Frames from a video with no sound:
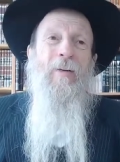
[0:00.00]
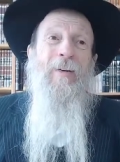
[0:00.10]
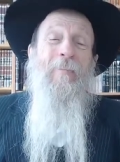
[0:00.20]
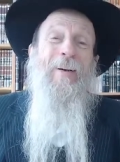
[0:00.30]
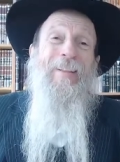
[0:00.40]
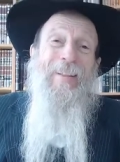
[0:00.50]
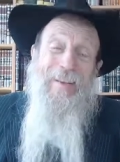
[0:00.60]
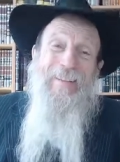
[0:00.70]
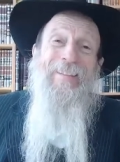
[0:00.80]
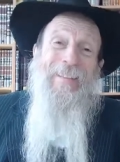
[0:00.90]
But in the
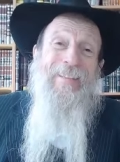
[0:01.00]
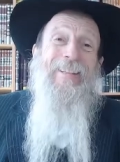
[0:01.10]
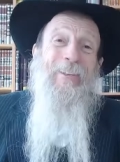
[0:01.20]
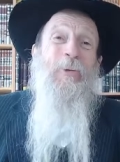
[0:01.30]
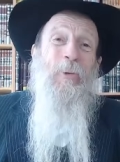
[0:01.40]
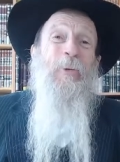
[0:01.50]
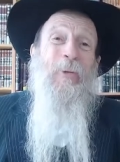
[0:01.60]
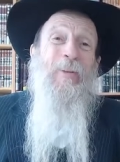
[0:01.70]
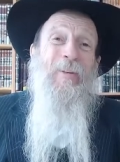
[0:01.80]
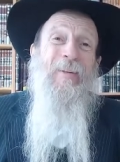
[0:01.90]
end, they did the
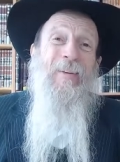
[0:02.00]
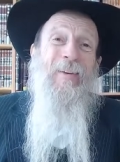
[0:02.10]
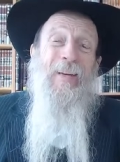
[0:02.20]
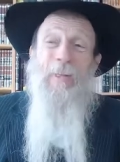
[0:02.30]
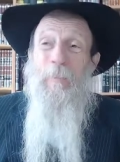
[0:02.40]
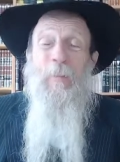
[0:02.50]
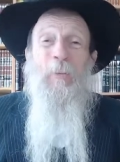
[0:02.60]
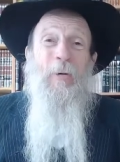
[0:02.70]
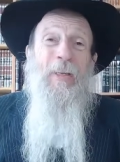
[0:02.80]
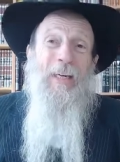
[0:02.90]
truth. And the people
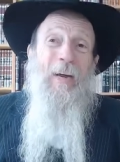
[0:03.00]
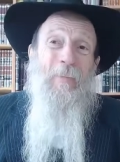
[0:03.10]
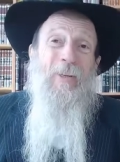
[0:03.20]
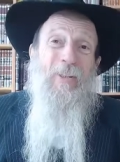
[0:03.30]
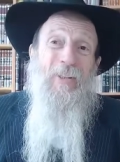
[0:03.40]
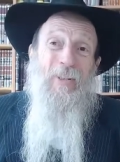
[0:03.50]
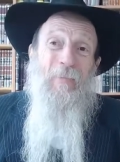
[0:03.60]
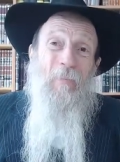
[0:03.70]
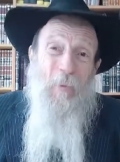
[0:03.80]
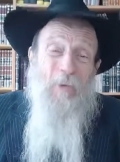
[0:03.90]
were the communists,
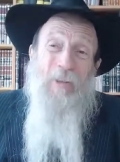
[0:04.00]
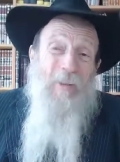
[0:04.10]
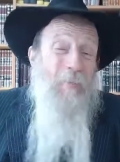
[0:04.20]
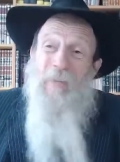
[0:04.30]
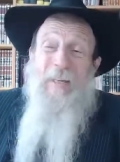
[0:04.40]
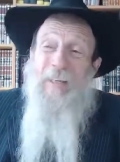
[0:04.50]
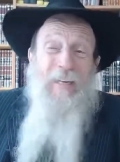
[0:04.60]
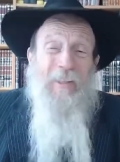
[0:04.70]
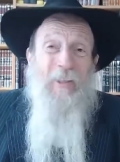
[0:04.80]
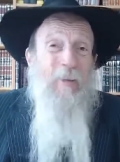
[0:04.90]
most of them, they
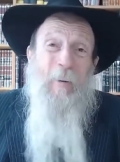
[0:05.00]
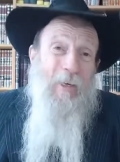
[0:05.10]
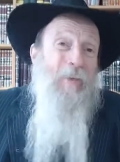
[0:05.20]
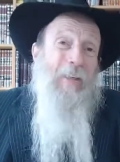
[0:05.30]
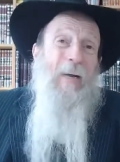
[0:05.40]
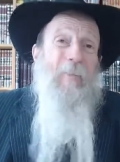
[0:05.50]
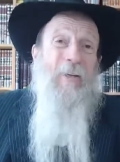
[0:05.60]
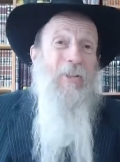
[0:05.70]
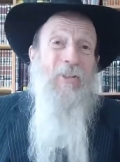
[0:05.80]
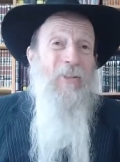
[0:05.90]
got killed by other
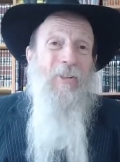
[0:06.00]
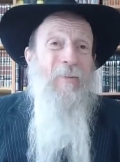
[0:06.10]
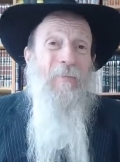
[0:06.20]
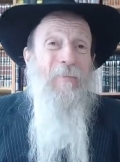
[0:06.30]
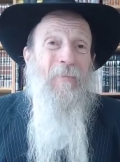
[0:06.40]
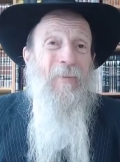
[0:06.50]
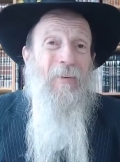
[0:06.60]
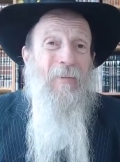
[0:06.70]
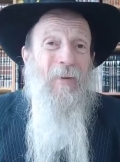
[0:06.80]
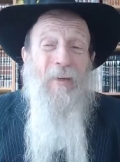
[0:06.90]
communists.
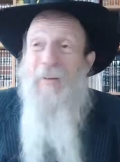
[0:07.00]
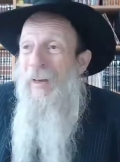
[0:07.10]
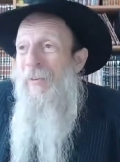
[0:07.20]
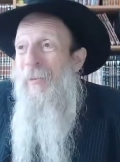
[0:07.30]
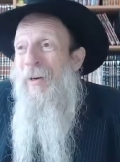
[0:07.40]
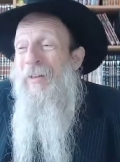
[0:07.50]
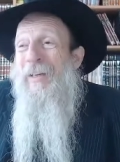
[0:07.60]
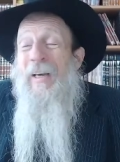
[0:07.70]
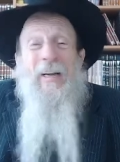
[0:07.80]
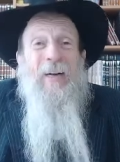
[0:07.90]
Right? And, and what did they
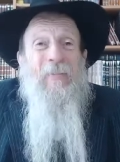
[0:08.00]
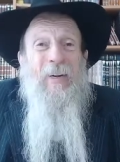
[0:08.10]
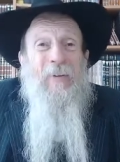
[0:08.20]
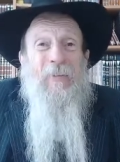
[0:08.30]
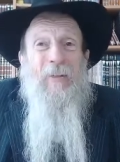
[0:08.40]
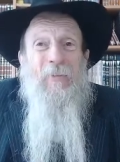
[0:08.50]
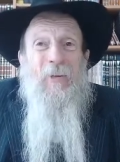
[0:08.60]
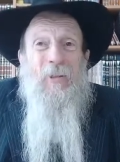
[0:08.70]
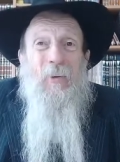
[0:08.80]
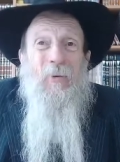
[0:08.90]
get out of it? After they
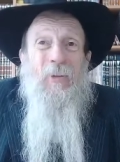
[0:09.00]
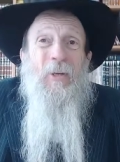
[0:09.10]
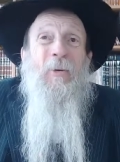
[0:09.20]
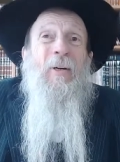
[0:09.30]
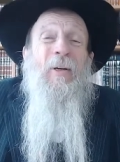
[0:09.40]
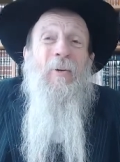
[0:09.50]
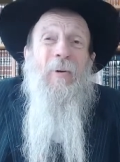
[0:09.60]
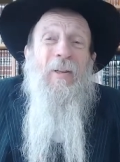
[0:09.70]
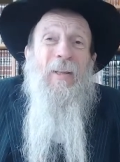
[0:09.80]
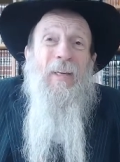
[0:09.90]
finished the whole thing, what
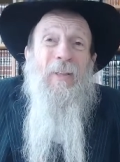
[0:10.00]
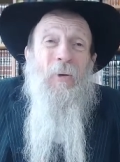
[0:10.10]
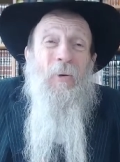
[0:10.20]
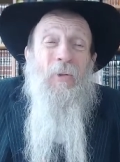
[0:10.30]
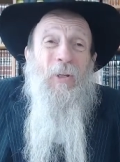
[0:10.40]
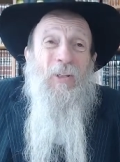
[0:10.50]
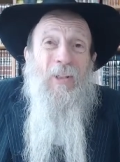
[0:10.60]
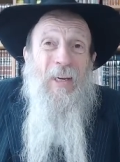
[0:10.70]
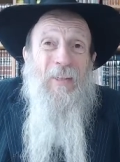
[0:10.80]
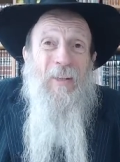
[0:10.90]
did they get? The whole thing is
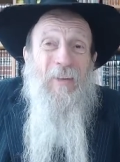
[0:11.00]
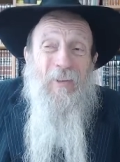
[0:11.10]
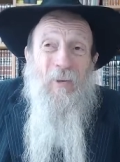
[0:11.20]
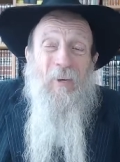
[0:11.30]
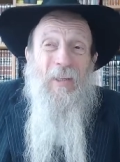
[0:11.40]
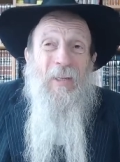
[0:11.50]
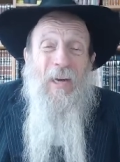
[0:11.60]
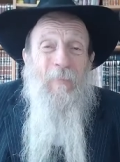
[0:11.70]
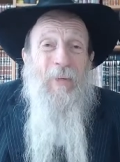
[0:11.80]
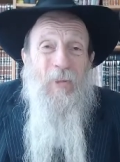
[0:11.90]
dead. The whole thing,
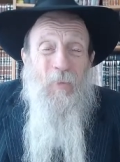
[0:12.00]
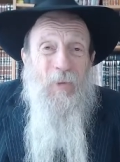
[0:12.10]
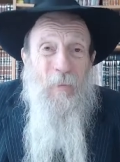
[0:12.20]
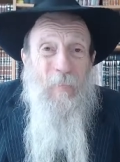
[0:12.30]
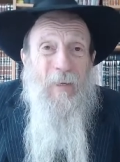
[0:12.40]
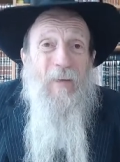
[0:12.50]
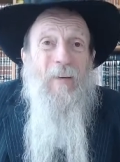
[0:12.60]
communism was a big,